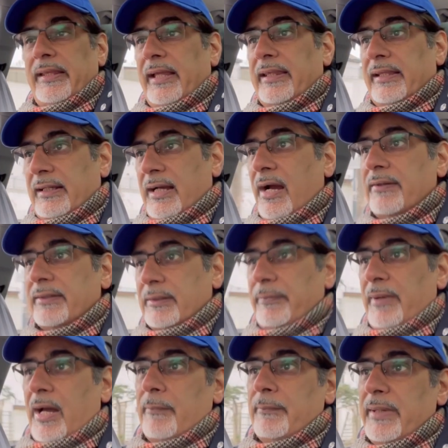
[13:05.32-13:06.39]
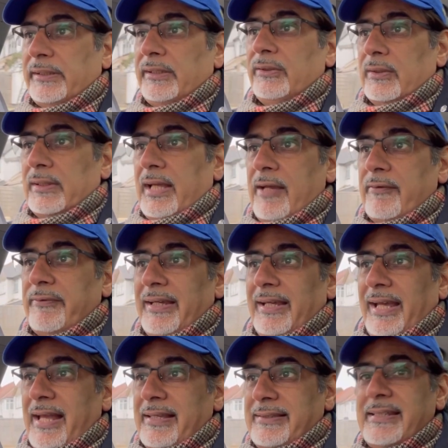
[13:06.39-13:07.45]
that. The car is about making your life
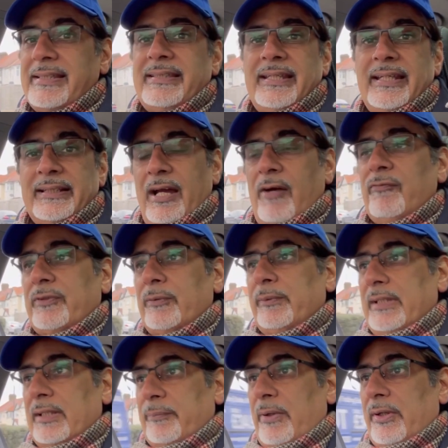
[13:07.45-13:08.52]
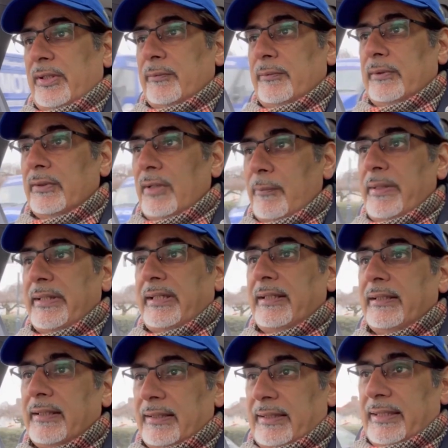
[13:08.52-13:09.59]
as easy and comfortable as possible, not
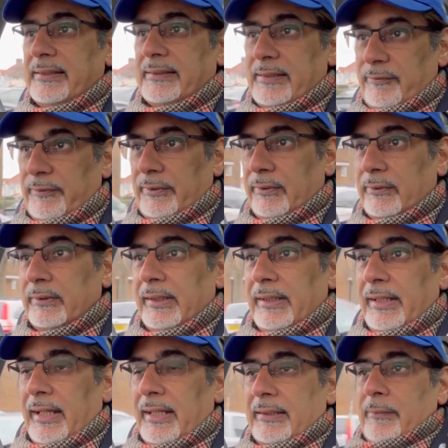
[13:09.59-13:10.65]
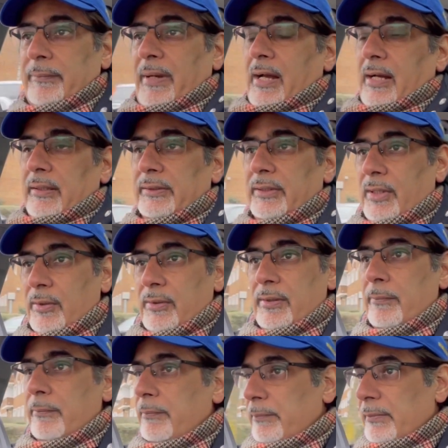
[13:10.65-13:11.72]
making things difficult. It's about, you
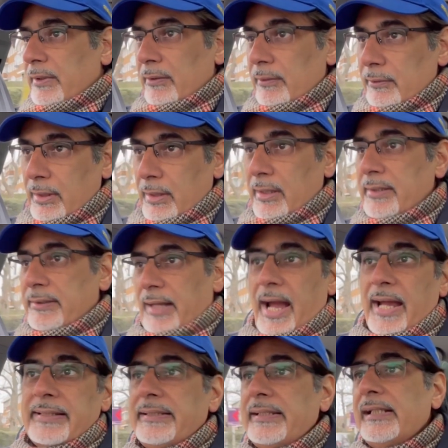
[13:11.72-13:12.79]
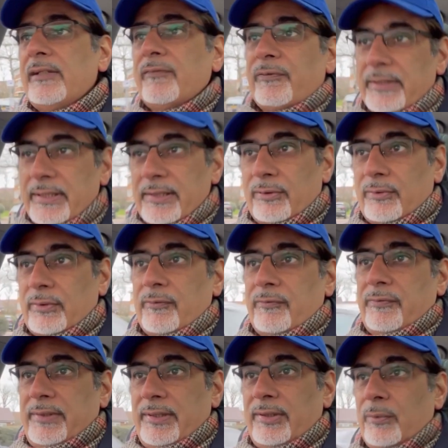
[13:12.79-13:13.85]
know, it's ideally for this sort of
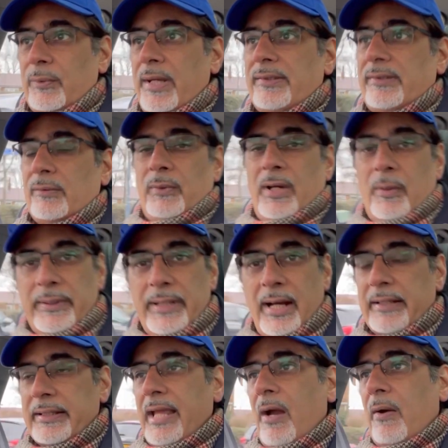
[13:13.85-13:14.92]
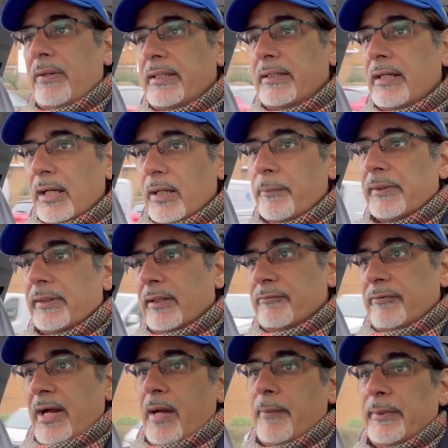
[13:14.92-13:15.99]
situation where we are now in an urban
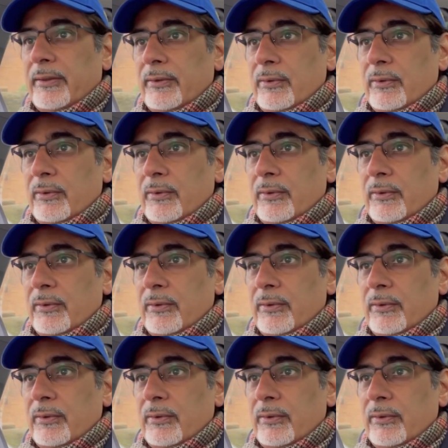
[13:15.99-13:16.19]
environment,